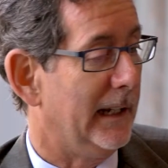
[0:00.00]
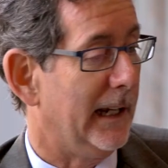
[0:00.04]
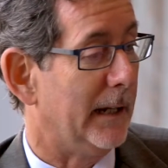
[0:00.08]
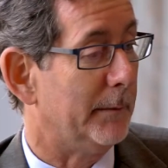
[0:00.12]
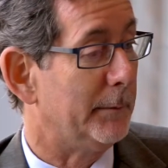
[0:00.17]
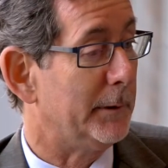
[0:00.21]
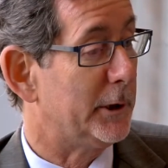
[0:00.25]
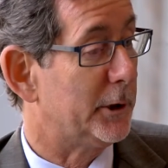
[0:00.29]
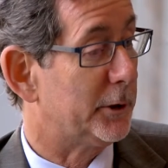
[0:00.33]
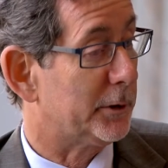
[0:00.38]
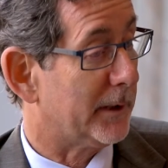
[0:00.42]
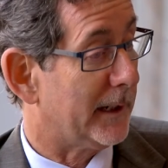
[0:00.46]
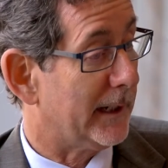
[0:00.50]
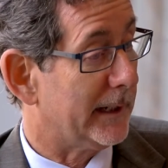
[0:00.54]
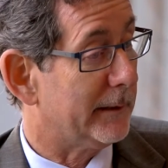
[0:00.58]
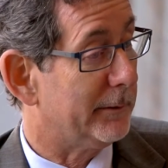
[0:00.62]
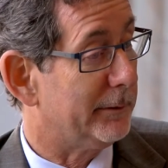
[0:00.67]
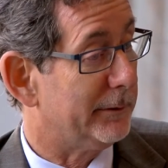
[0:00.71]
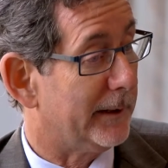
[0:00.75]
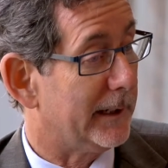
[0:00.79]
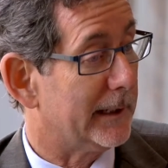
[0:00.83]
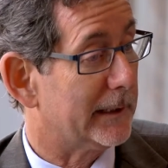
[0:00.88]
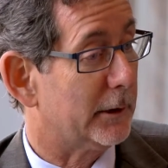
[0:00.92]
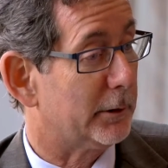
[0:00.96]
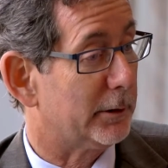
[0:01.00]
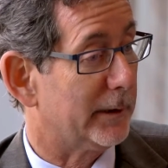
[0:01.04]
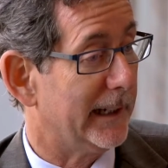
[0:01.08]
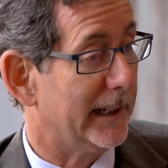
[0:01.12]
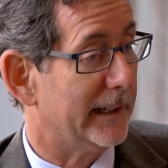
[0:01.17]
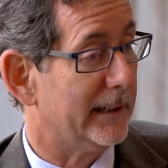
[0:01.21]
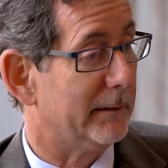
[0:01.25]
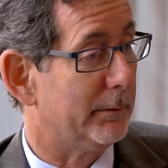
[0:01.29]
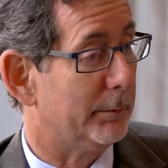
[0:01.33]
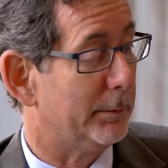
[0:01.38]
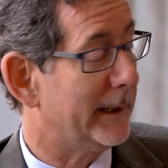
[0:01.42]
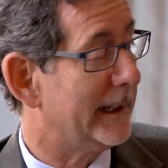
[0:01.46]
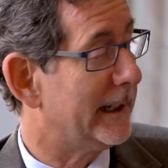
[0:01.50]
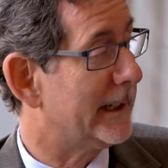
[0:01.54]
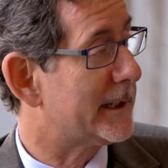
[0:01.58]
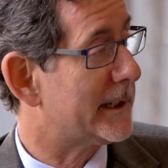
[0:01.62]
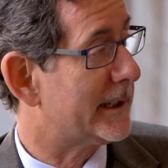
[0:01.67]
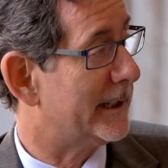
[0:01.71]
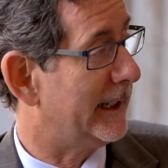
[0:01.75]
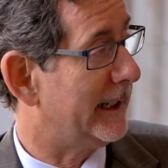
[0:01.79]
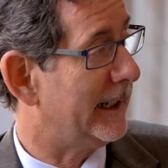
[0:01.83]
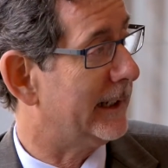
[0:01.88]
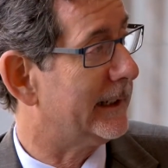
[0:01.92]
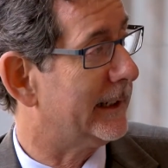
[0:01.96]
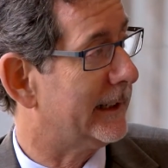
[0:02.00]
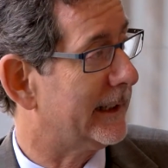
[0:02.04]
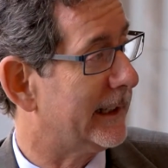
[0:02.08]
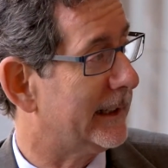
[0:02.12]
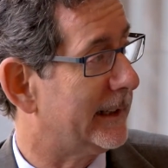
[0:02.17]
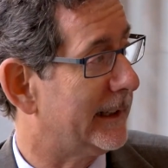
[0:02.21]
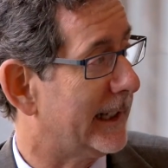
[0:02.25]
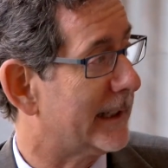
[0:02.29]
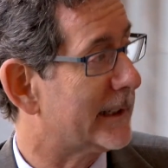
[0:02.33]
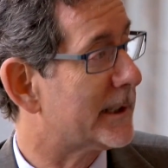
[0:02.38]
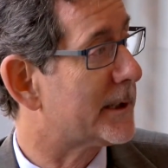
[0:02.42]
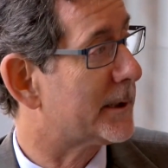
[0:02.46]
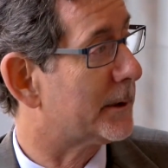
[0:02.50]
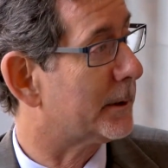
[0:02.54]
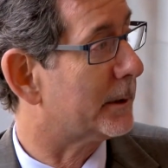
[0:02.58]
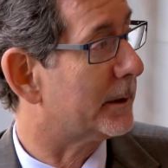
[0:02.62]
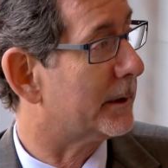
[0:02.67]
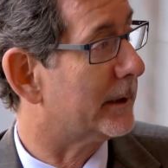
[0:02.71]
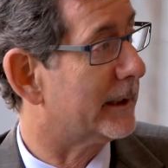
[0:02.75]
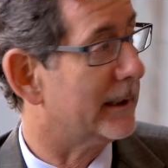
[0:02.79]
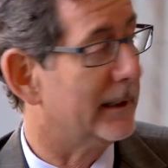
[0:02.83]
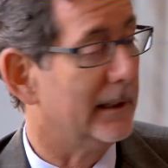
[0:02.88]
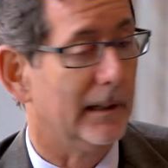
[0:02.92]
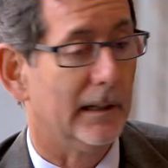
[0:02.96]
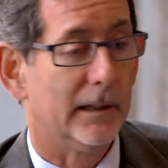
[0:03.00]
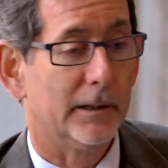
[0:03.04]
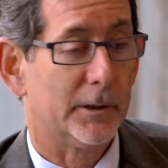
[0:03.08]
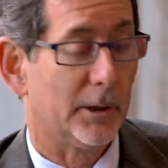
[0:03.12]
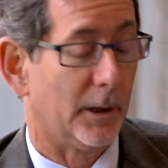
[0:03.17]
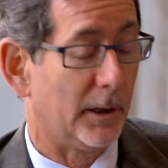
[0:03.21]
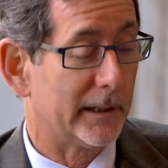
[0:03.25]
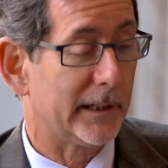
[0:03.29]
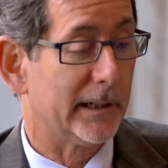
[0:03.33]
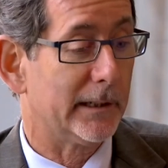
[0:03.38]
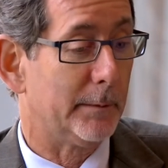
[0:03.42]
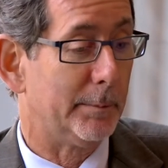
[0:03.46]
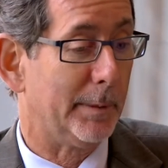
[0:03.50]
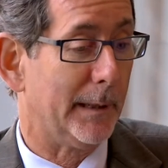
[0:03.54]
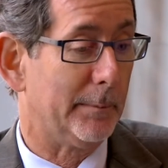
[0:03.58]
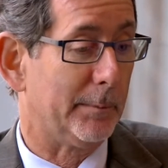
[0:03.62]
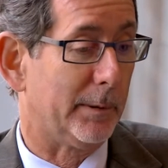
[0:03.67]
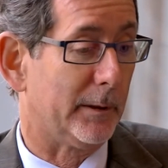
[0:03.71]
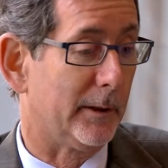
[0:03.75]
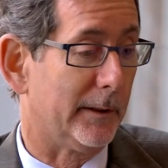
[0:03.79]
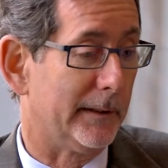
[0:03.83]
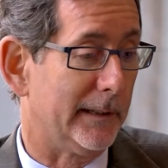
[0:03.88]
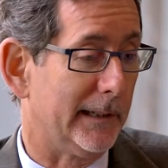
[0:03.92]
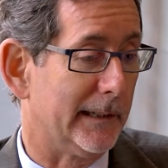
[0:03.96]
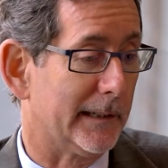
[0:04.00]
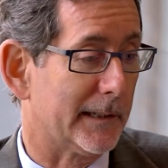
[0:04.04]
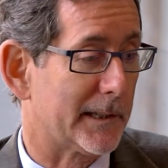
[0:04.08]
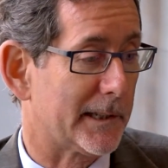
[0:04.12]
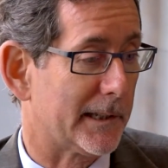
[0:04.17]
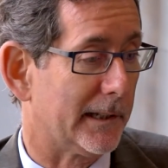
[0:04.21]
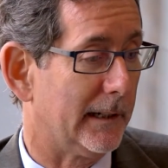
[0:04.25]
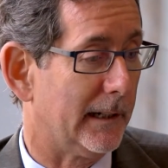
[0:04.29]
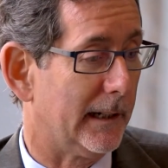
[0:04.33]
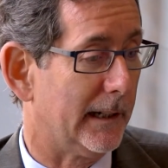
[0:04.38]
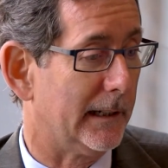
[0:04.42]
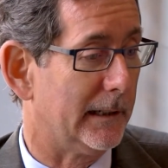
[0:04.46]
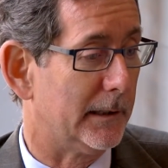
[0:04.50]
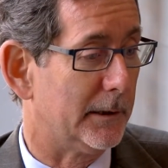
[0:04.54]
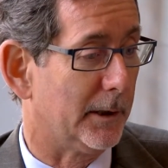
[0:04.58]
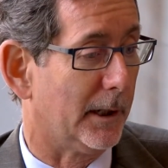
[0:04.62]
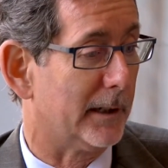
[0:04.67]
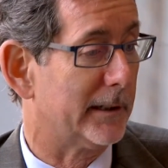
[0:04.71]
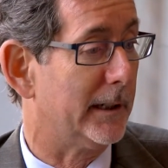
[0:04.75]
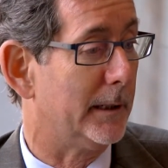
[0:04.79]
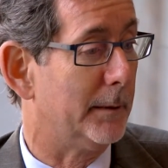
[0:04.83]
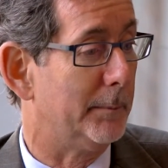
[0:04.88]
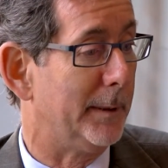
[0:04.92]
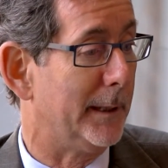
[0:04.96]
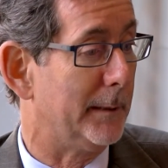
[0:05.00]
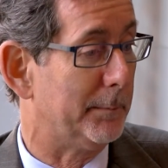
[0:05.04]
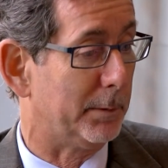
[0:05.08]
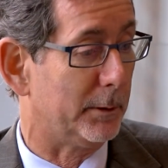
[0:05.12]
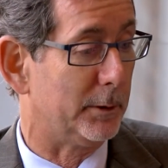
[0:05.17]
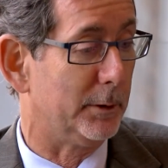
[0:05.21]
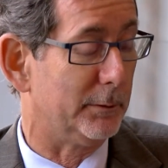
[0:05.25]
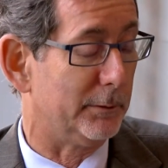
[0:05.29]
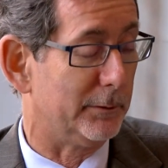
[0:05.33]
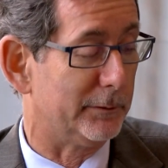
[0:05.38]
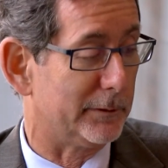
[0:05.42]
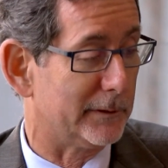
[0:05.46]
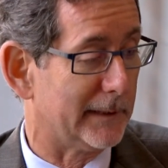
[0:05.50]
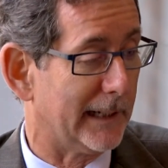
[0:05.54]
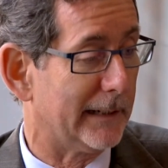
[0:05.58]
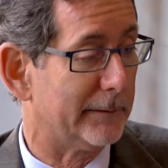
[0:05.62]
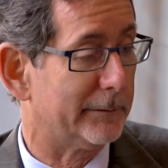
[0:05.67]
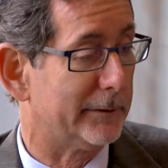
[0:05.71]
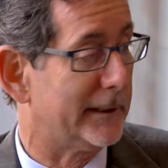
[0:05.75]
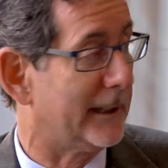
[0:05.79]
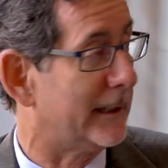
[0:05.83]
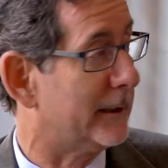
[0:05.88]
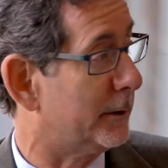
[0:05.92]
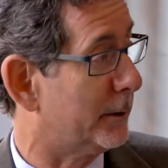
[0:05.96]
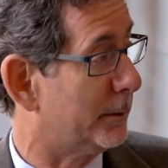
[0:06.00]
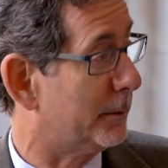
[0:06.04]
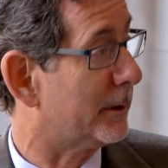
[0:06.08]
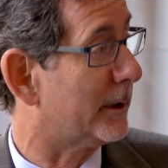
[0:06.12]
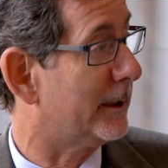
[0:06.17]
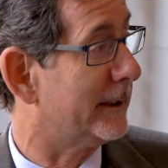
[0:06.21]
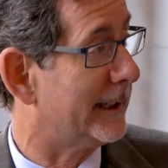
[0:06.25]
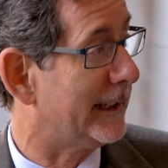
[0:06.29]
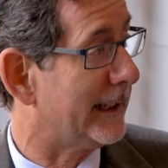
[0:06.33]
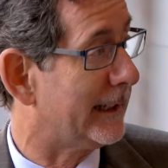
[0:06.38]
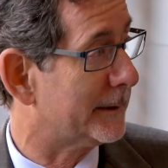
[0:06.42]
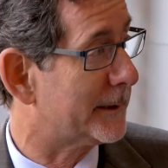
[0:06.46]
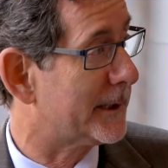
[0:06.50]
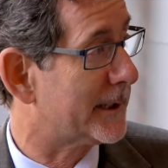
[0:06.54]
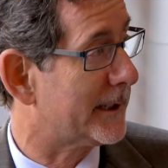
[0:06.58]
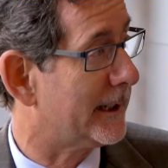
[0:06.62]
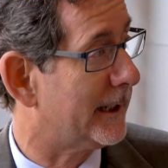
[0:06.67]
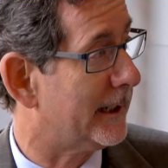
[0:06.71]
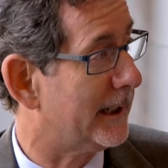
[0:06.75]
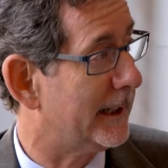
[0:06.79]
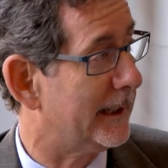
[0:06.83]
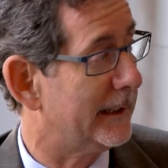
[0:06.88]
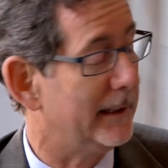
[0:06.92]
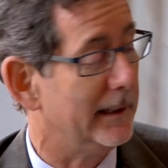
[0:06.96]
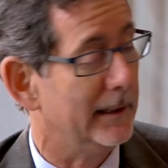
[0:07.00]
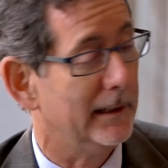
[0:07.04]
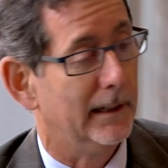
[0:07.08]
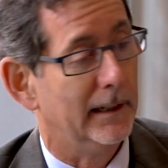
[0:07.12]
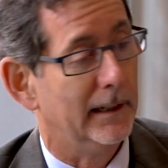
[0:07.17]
And we try to find creative ways to get at that story, talking to people on the inside, talking to people who've left and who are on the outside.